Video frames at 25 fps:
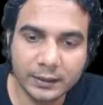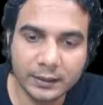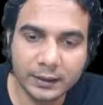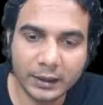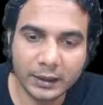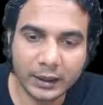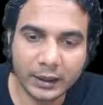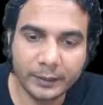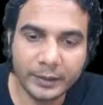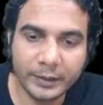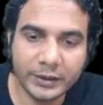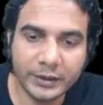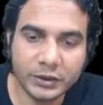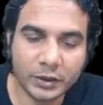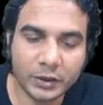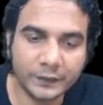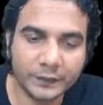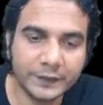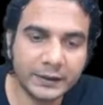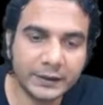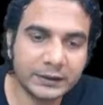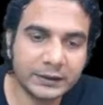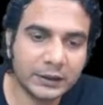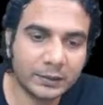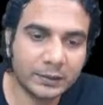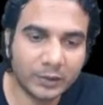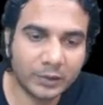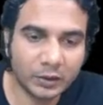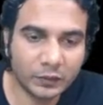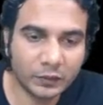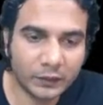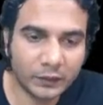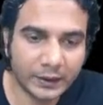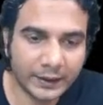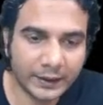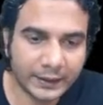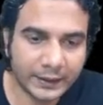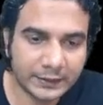image of this about
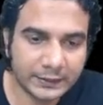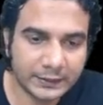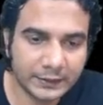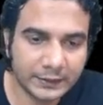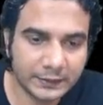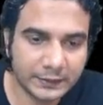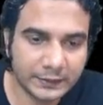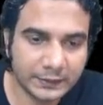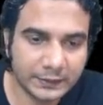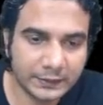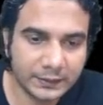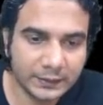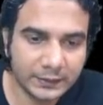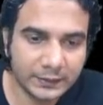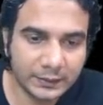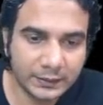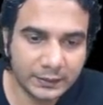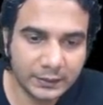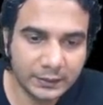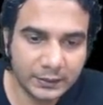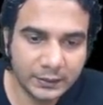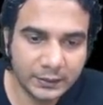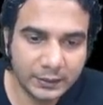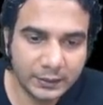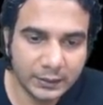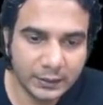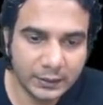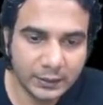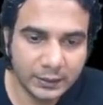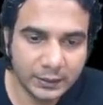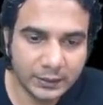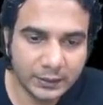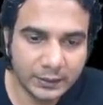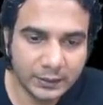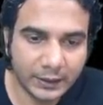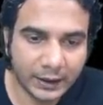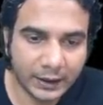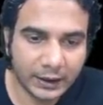y-axis.
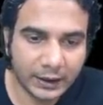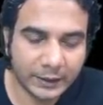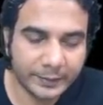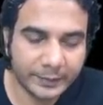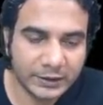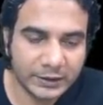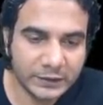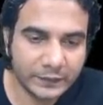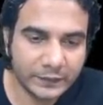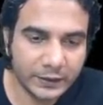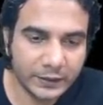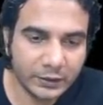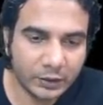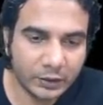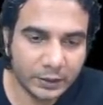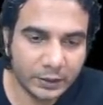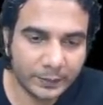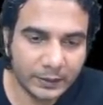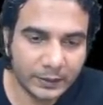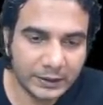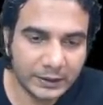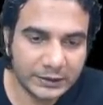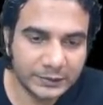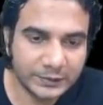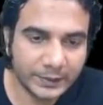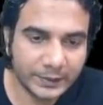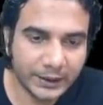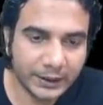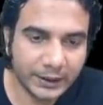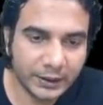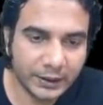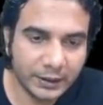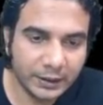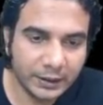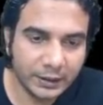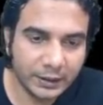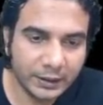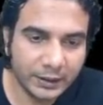That happens when you replace by
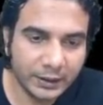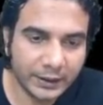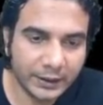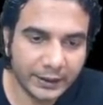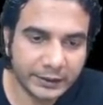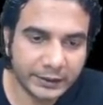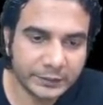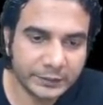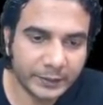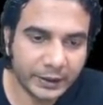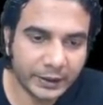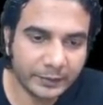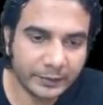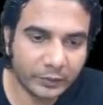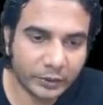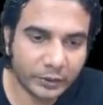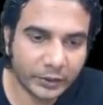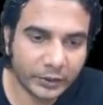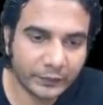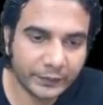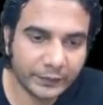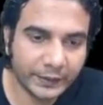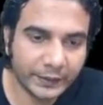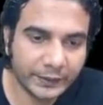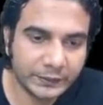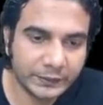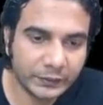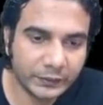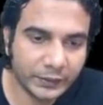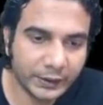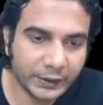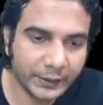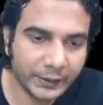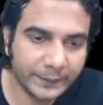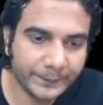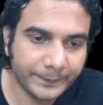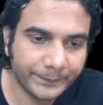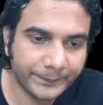x by mod of x. All right.